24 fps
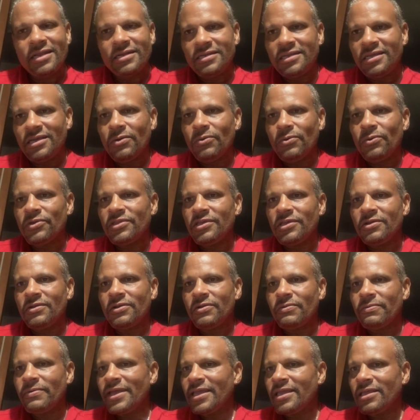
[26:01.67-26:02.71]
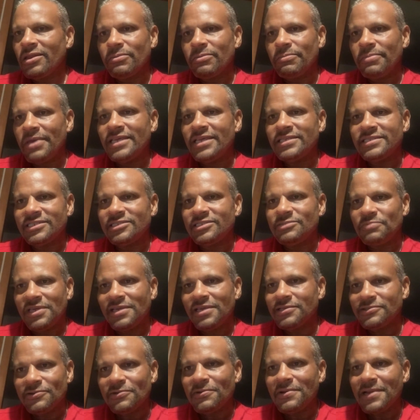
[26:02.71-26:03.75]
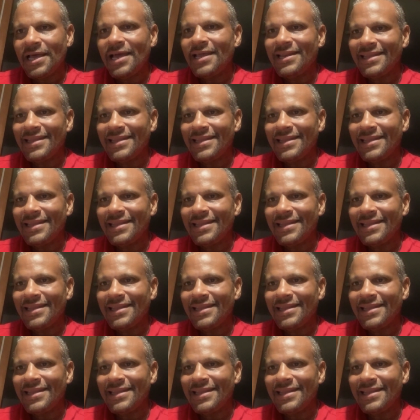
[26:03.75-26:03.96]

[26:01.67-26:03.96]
deal with it on a regular basis because they're not